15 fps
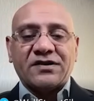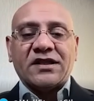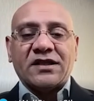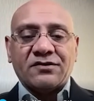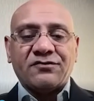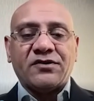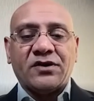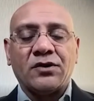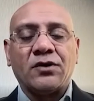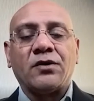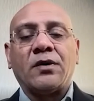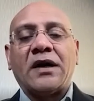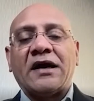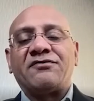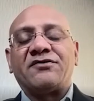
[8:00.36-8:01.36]
And then, you know,
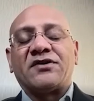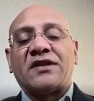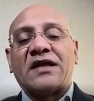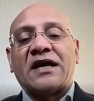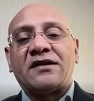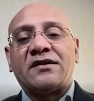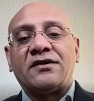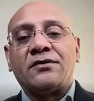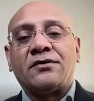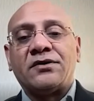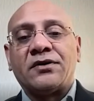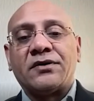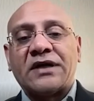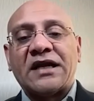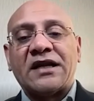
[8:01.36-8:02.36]
after that,
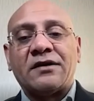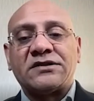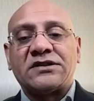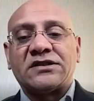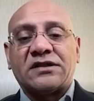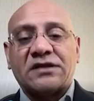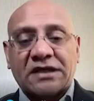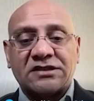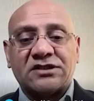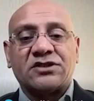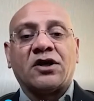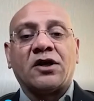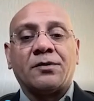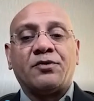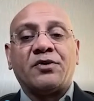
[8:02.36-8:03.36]
you kind of can
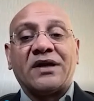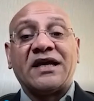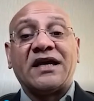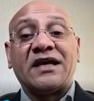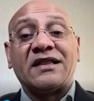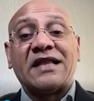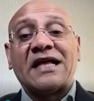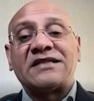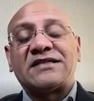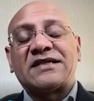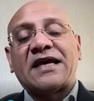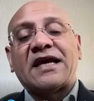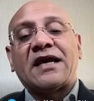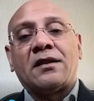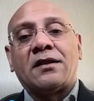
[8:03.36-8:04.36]
start bringing in that
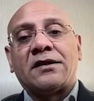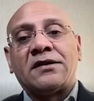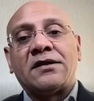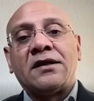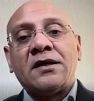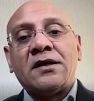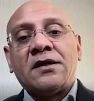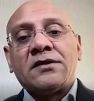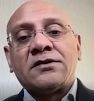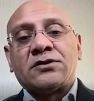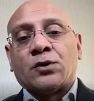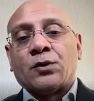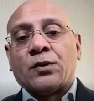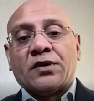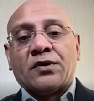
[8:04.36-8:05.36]
scale. And
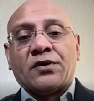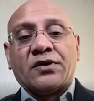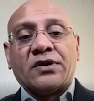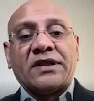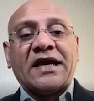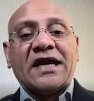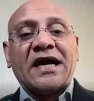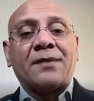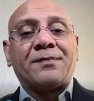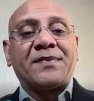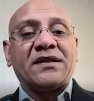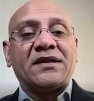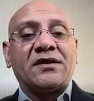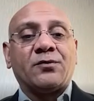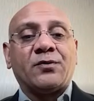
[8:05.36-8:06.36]
so we're really
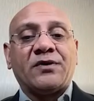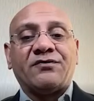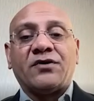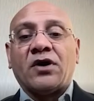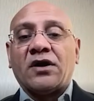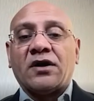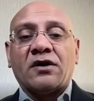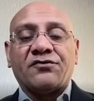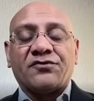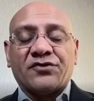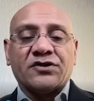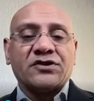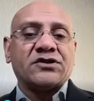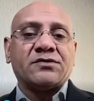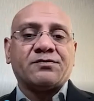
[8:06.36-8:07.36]
happy that we've got our
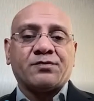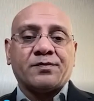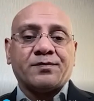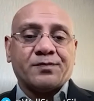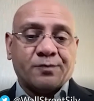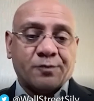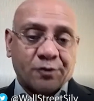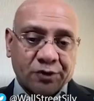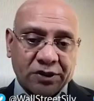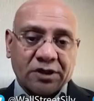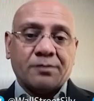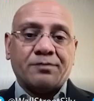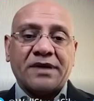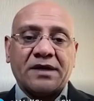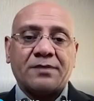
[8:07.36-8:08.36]
first
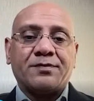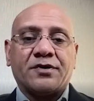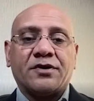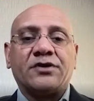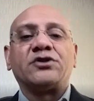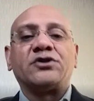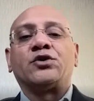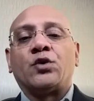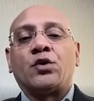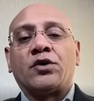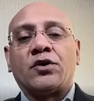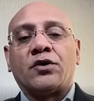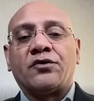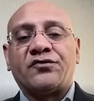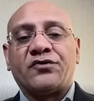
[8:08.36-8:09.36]
real big purchase
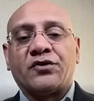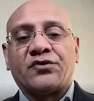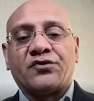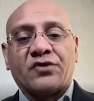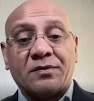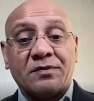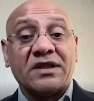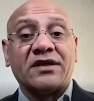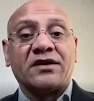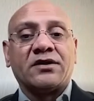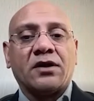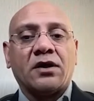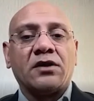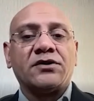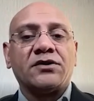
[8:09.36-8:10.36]
order for $3 million.
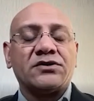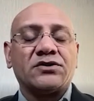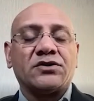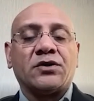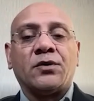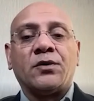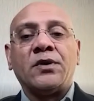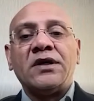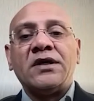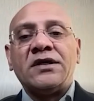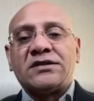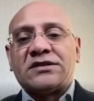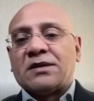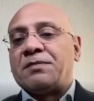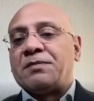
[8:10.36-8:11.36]
So
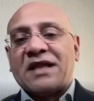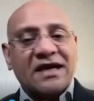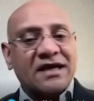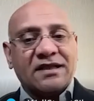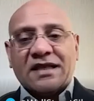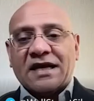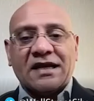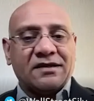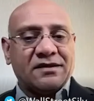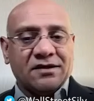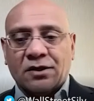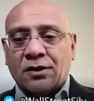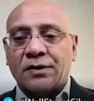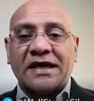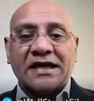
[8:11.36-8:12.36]
supplying that,
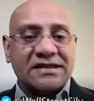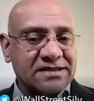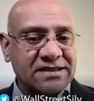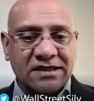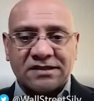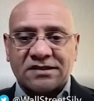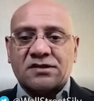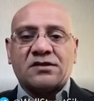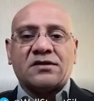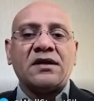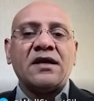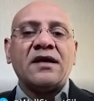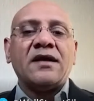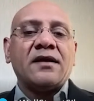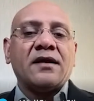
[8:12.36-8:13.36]
you know, gets us,
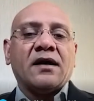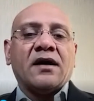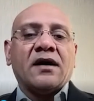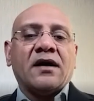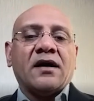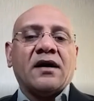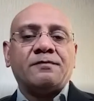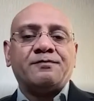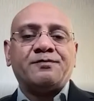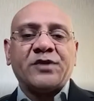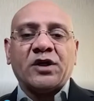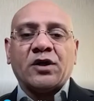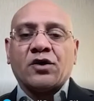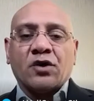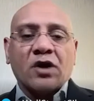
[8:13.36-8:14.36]
you
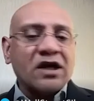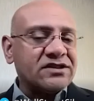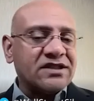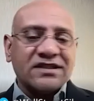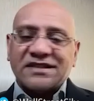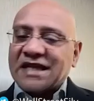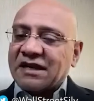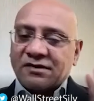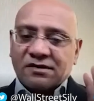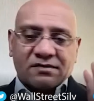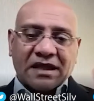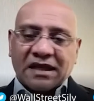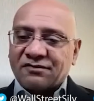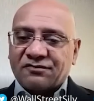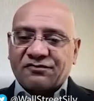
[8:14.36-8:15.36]
know, crosses
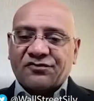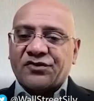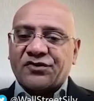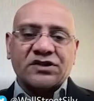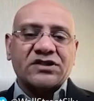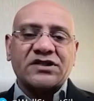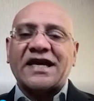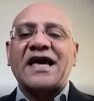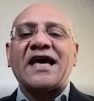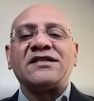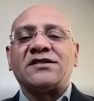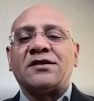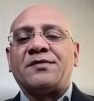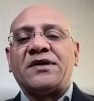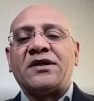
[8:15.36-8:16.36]
that first
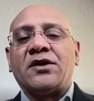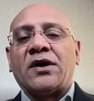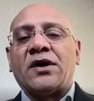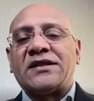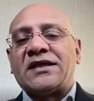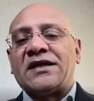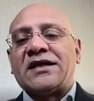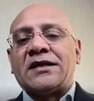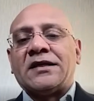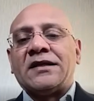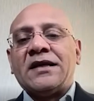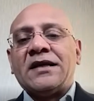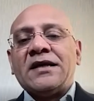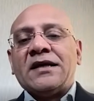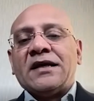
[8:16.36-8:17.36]
chasm. You know, I think
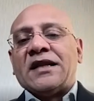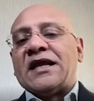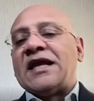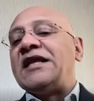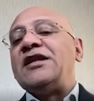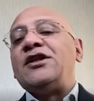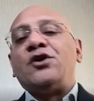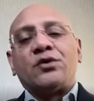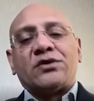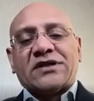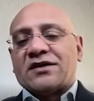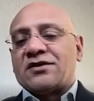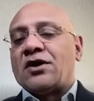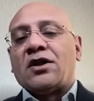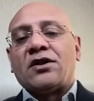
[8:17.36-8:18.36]
in any new
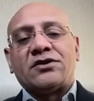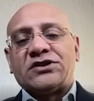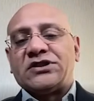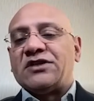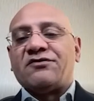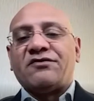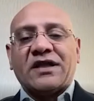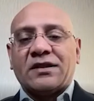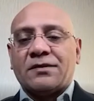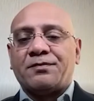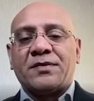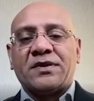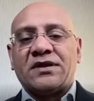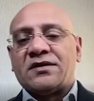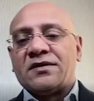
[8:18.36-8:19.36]
technology
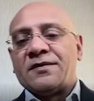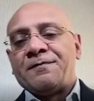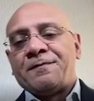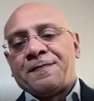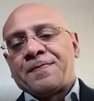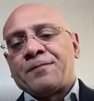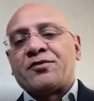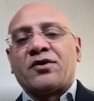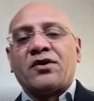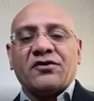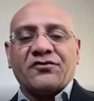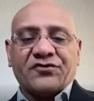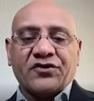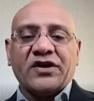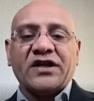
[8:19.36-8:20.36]
development,
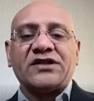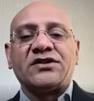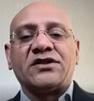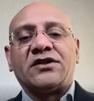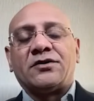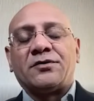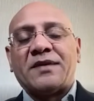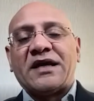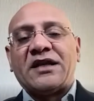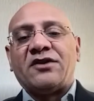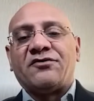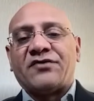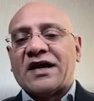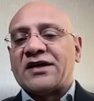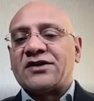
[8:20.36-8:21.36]
proliferation into
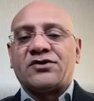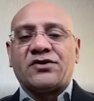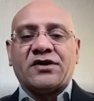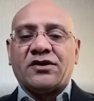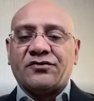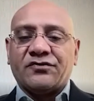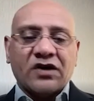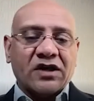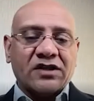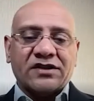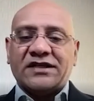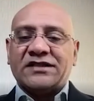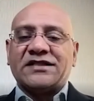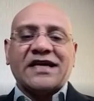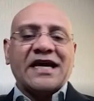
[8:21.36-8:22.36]
manufacturing, you've got
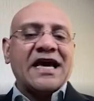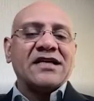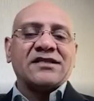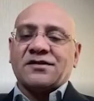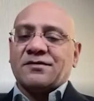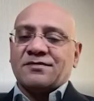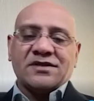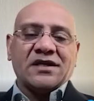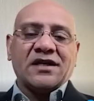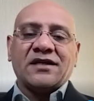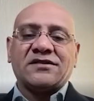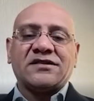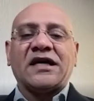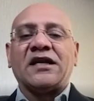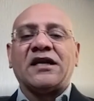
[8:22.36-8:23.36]
these chasms, and
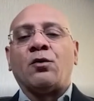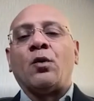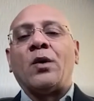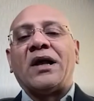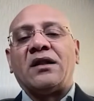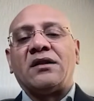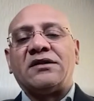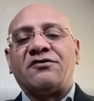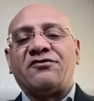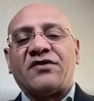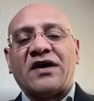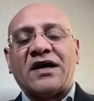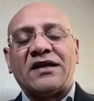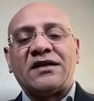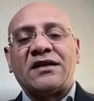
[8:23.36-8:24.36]
it's kind of
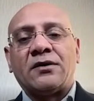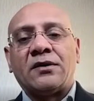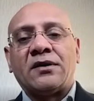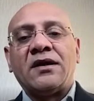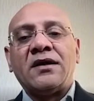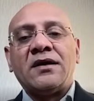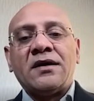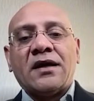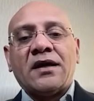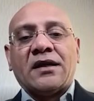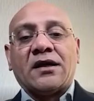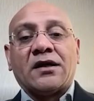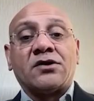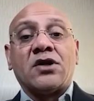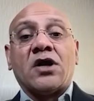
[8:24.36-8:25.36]
well-defined and
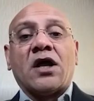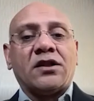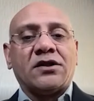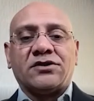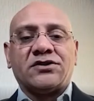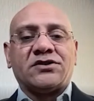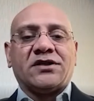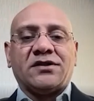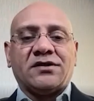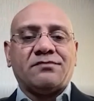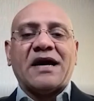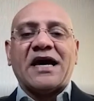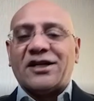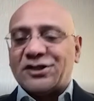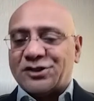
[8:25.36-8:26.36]
acknowledged in
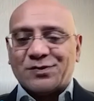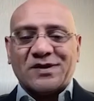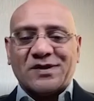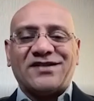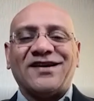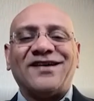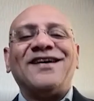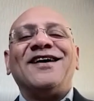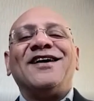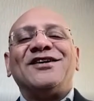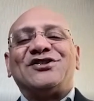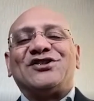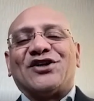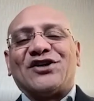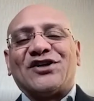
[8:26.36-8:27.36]
management
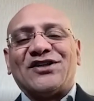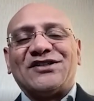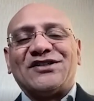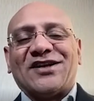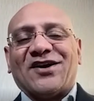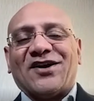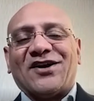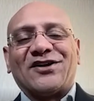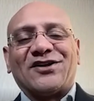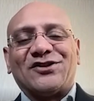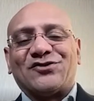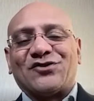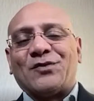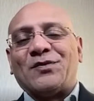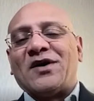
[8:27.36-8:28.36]
journals and
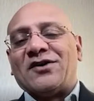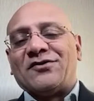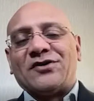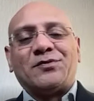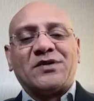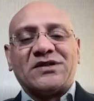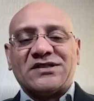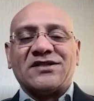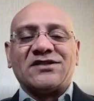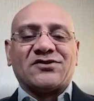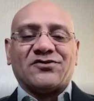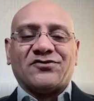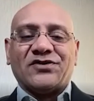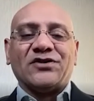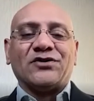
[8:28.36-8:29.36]
articles from Harvard
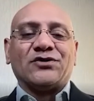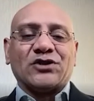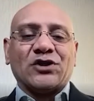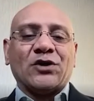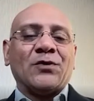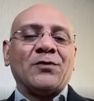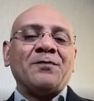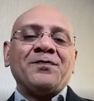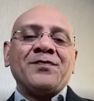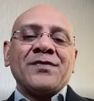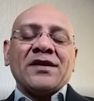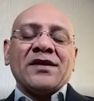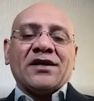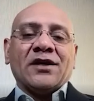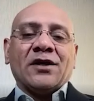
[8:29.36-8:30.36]
Business Review. So,
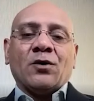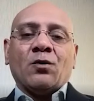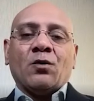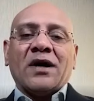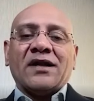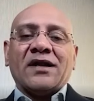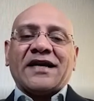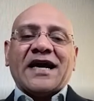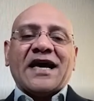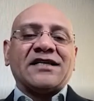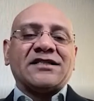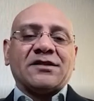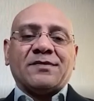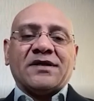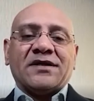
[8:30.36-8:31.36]
you know, one
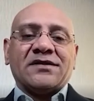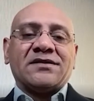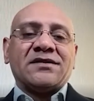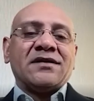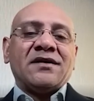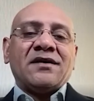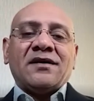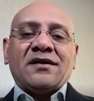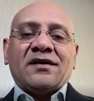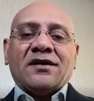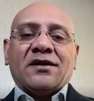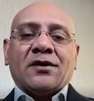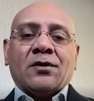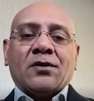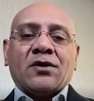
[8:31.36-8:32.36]
chasm is,
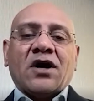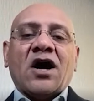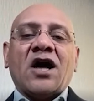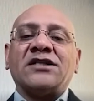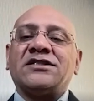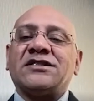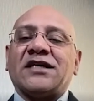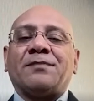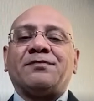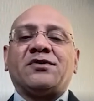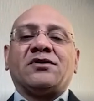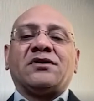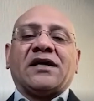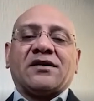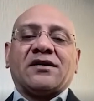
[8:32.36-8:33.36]
you know, concept
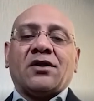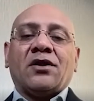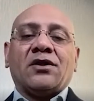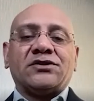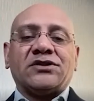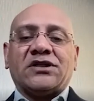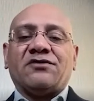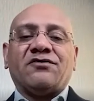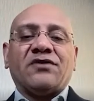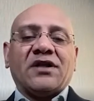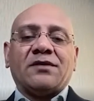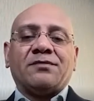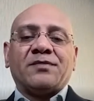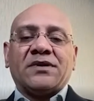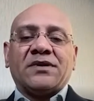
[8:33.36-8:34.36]
to technology
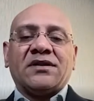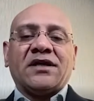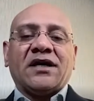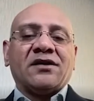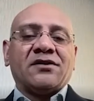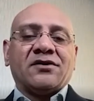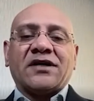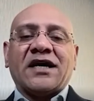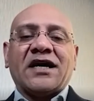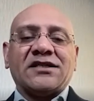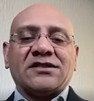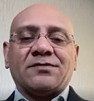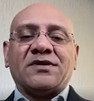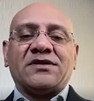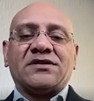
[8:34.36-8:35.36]
development. The other
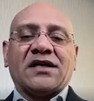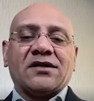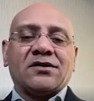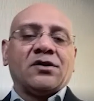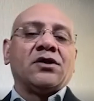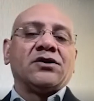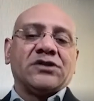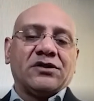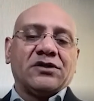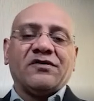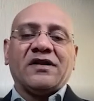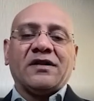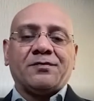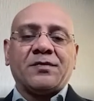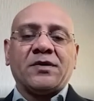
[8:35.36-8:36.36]
chasm is technology
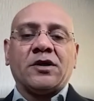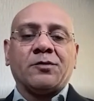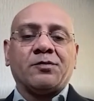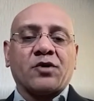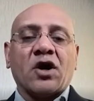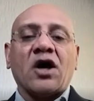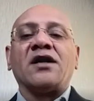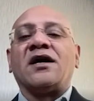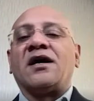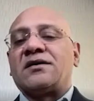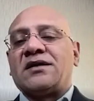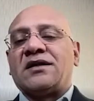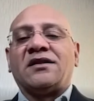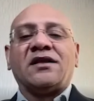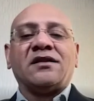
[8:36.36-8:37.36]
development to
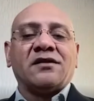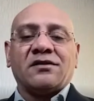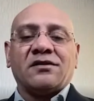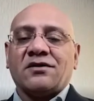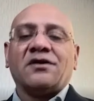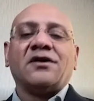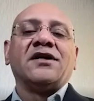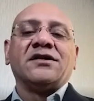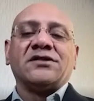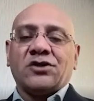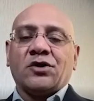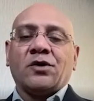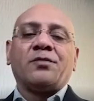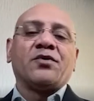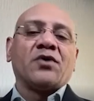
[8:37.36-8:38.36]
product. And then the third is,
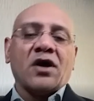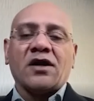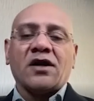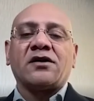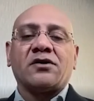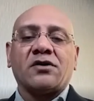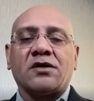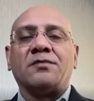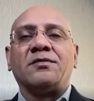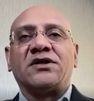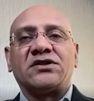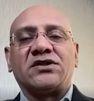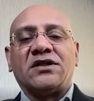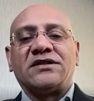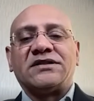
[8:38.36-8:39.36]
you know, product to
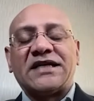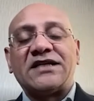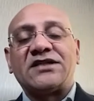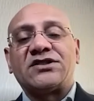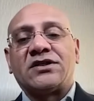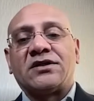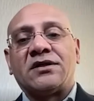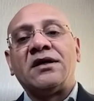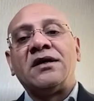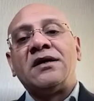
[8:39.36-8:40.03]
commercialization.